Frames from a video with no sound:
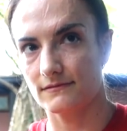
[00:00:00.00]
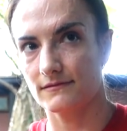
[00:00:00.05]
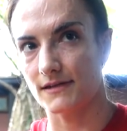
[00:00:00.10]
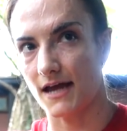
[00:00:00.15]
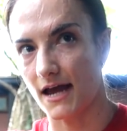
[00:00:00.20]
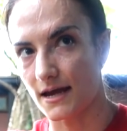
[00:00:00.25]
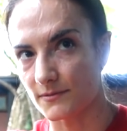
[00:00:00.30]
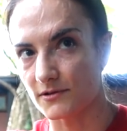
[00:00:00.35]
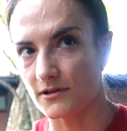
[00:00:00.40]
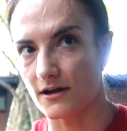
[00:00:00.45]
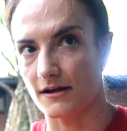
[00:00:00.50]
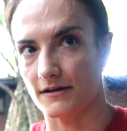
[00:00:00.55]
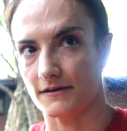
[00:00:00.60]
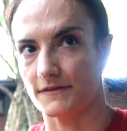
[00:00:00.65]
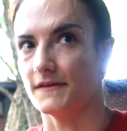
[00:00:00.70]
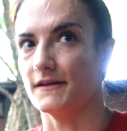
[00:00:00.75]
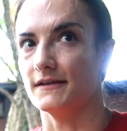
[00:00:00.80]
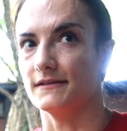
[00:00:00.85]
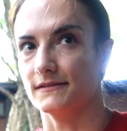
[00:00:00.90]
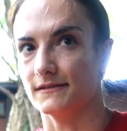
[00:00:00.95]
time clock
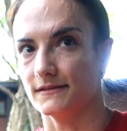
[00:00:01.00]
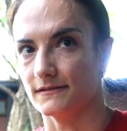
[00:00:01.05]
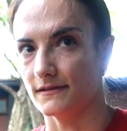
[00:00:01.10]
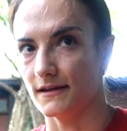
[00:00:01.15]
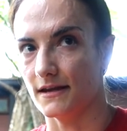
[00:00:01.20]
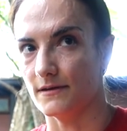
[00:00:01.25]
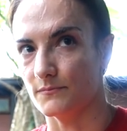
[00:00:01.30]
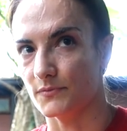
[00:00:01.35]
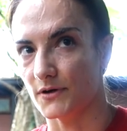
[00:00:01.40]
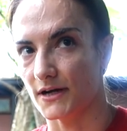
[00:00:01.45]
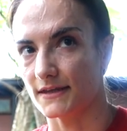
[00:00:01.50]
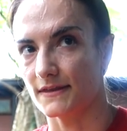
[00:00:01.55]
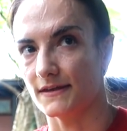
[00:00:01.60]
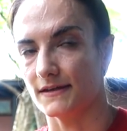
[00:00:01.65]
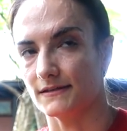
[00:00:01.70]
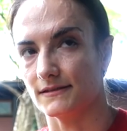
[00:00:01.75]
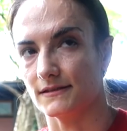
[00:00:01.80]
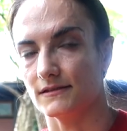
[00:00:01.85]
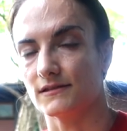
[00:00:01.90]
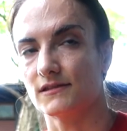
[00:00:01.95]
things and, and break things.
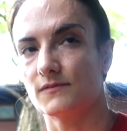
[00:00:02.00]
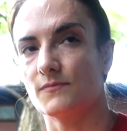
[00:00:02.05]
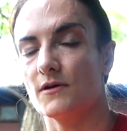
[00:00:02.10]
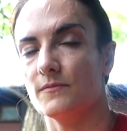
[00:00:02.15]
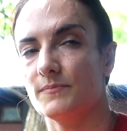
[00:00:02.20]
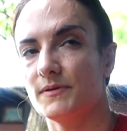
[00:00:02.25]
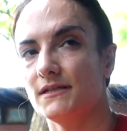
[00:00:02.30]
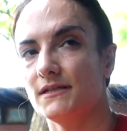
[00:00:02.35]
That's interesting